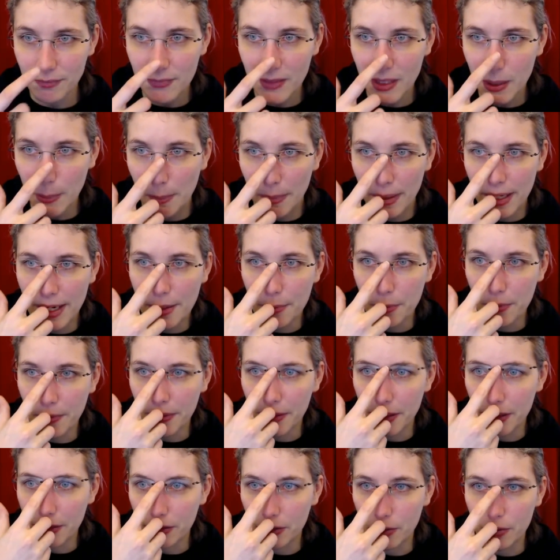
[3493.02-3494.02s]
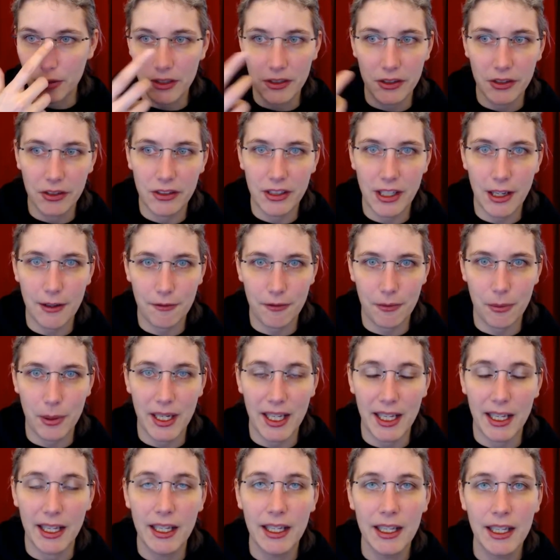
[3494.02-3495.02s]
play with this. So this is stuff
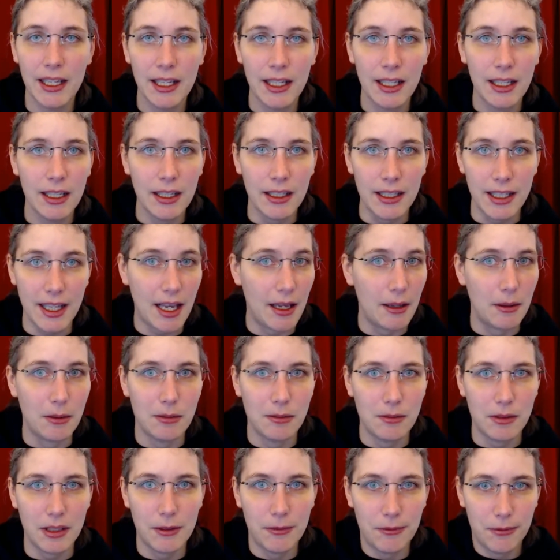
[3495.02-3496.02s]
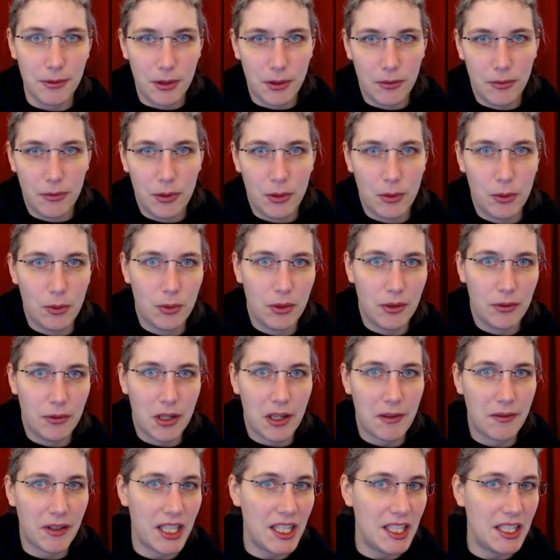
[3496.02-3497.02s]
where, yeah, if, if you if you
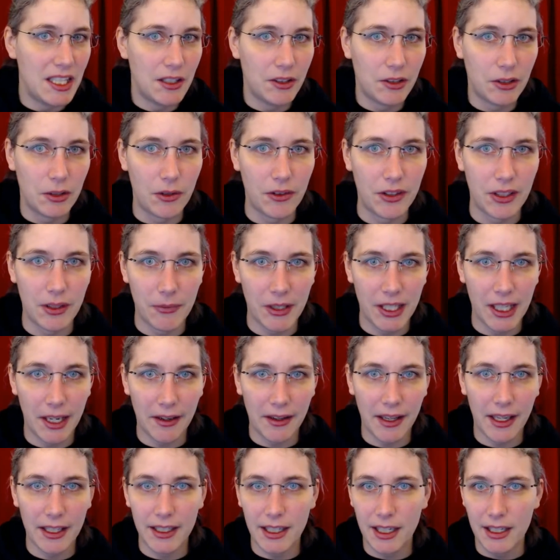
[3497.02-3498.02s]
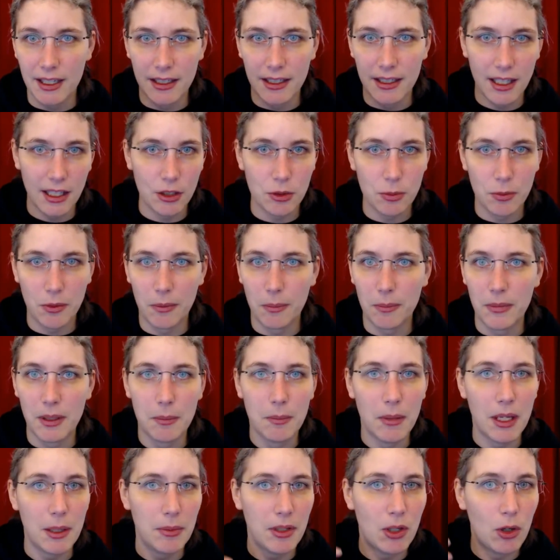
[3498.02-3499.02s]
have ideas or something like that, get in touch with me.
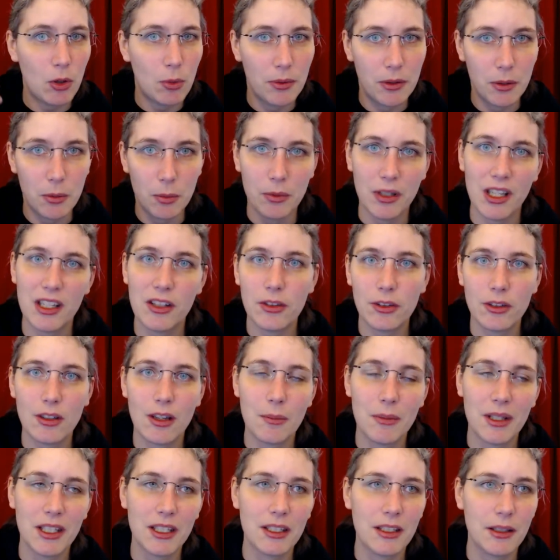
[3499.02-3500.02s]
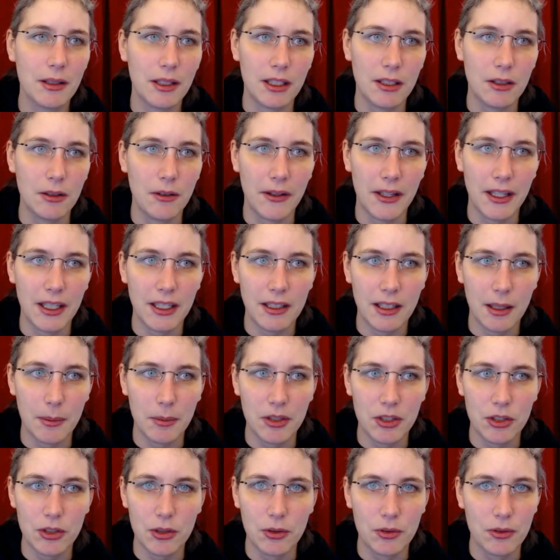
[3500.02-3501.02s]
Maybe open a brainstorming ticket on the GitHub
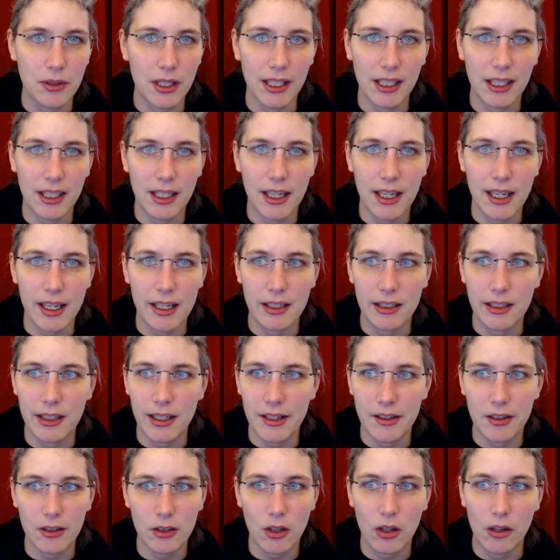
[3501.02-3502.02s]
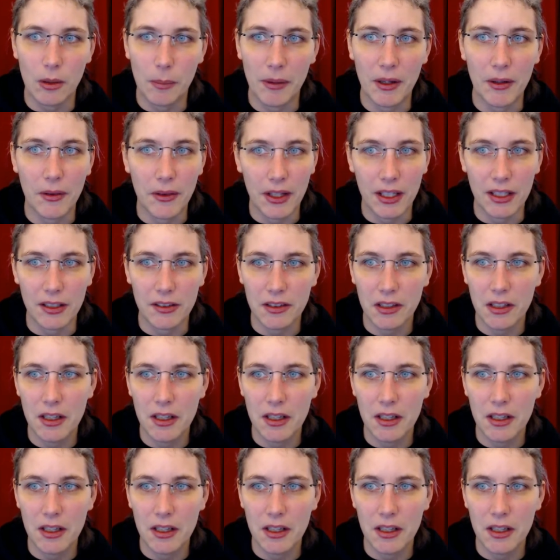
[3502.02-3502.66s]
issue tracker and let's talk about things.